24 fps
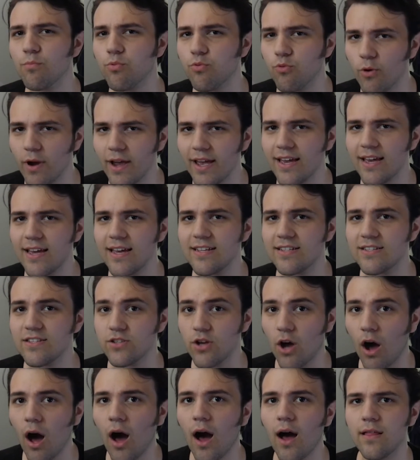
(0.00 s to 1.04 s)
Breaking
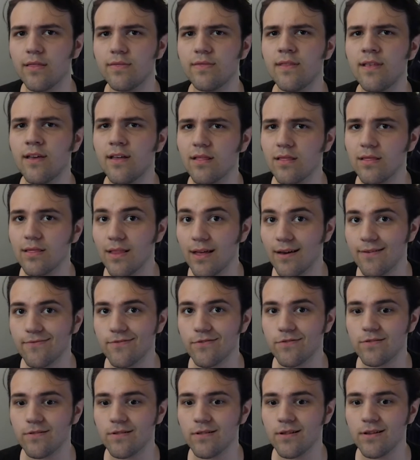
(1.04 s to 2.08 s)
Dawn
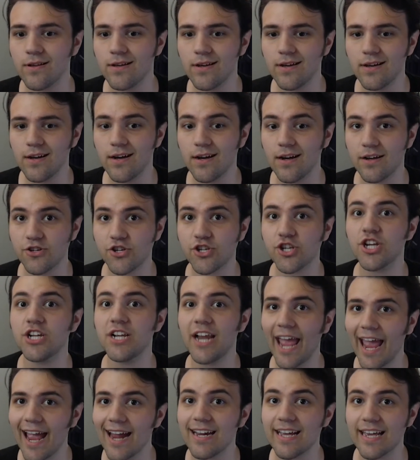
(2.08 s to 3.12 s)
level
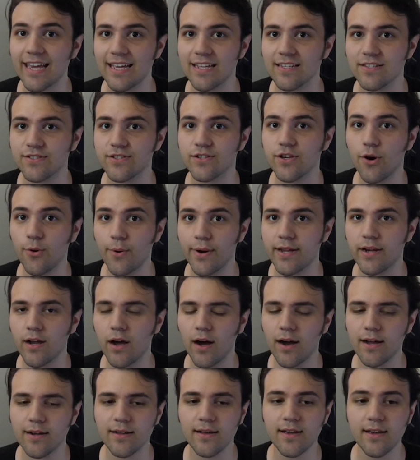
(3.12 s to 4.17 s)
shenanigans going
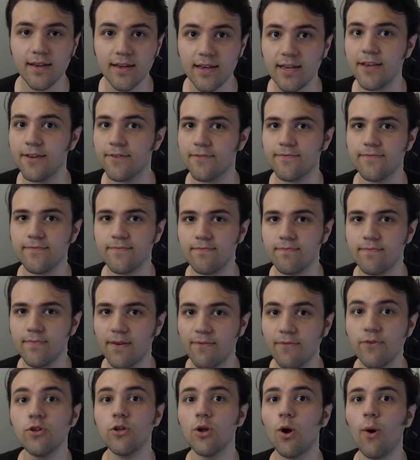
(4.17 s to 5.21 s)
on. If
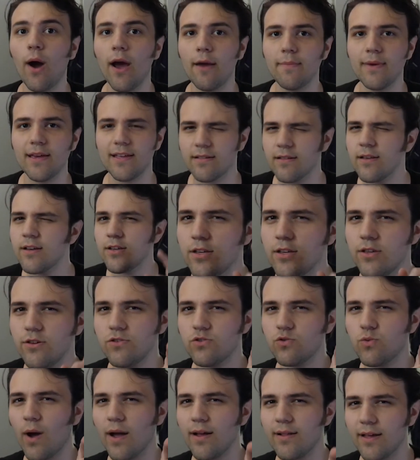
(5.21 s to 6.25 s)
you know what I mean. You
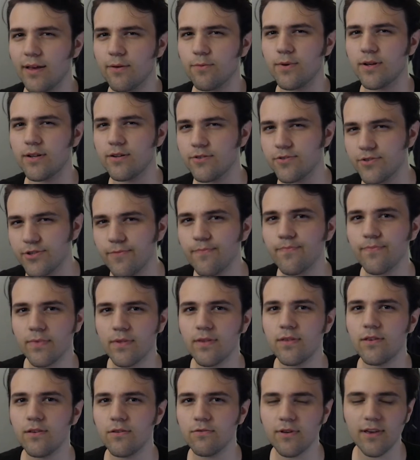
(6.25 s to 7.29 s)
Twilight readers,
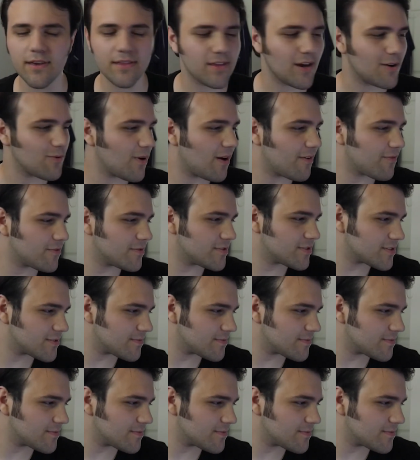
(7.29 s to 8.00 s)
you'll get that reference.